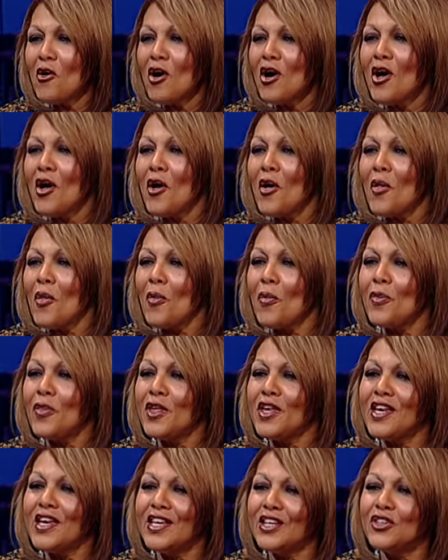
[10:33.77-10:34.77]
Mm -hmm
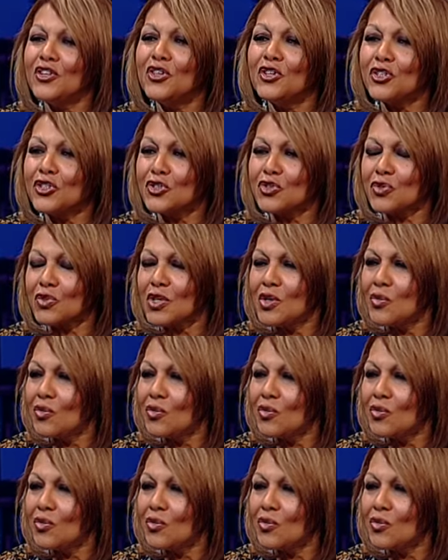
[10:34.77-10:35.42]
the industry